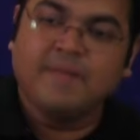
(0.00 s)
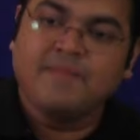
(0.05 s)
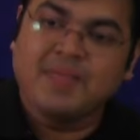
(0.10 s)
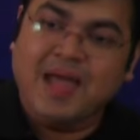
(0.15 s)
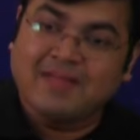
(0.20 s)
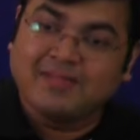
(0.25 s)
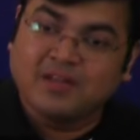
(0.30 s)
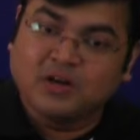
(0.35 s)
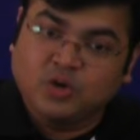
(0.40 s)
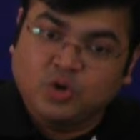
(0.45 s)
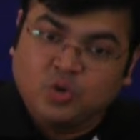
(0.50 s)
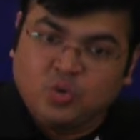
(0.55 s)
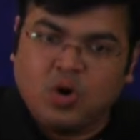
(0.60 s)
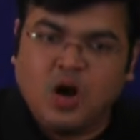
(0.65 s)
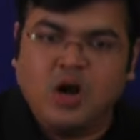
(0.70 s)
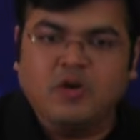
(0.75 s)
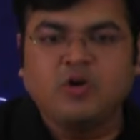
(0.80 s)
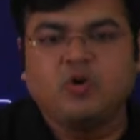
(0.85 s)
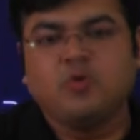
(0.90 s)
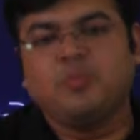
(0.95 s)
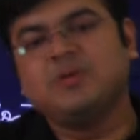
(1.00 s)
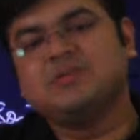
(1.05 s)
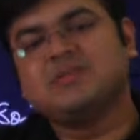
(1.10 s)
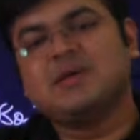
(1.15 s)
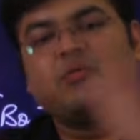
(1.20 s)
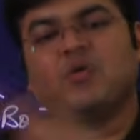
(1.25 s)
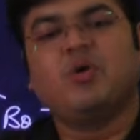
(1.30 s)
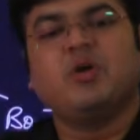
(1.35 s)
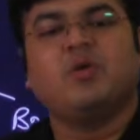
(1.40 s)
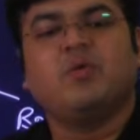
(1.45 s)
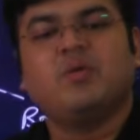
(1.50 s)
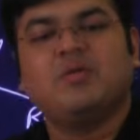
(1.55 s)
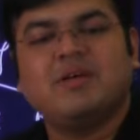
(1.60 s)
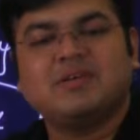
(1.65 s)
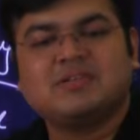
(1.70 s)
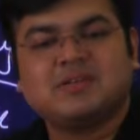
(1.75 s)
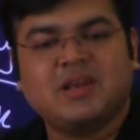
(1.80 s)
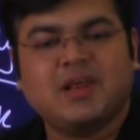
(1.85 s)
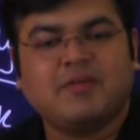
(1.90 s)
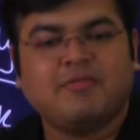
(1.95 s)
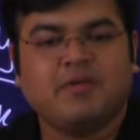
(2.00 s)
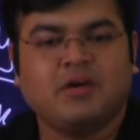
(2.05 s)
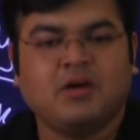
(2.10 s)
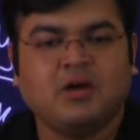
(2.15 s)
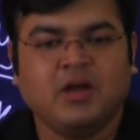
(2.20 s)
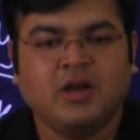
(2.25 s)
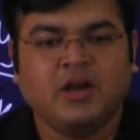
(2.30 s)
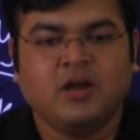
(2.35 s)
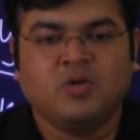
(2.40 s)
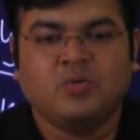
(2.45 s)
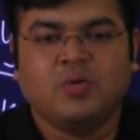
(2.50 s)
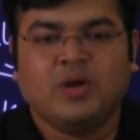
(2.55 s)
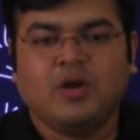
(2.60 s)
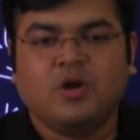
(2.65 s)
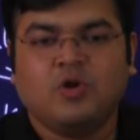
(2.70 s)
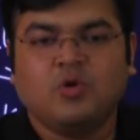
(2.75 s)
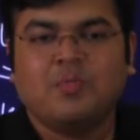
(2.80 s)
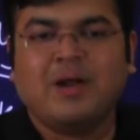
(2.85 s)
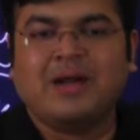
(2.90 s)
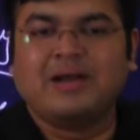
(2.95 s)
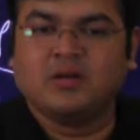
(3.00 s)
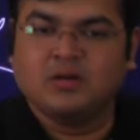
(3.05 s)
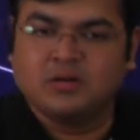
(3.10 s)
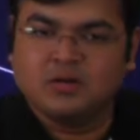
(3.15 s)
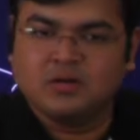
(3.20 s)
and the 200 rupees I'm going to invest in into metal.